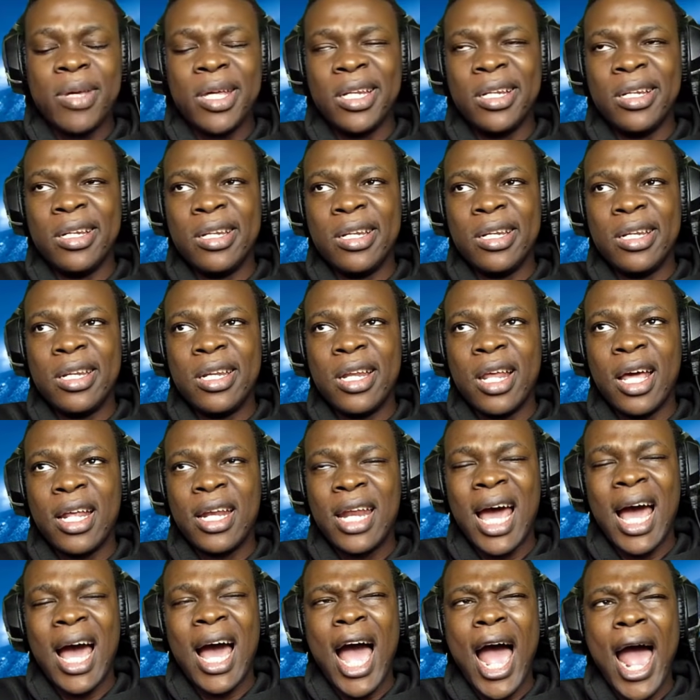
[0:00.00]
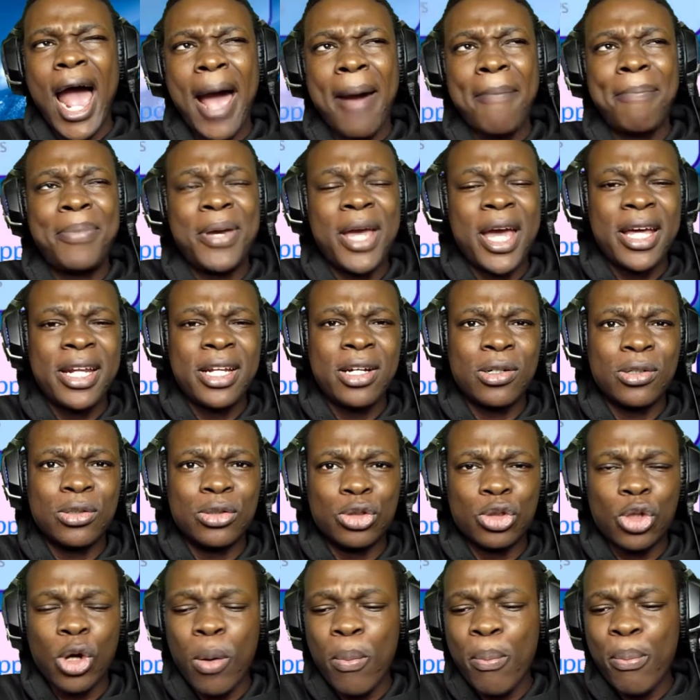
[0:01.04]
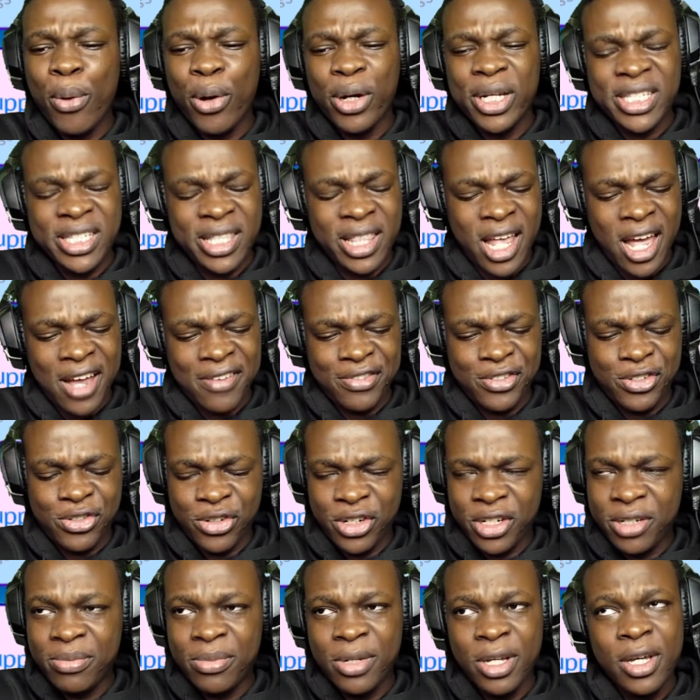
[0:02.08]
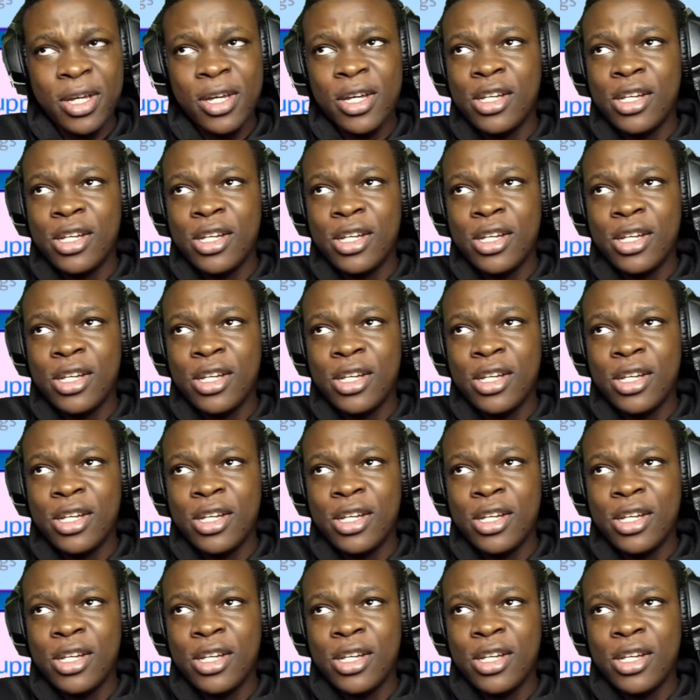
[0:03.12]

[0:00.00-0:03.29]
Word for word: in, nah, I appeared on Tomboy's live stream,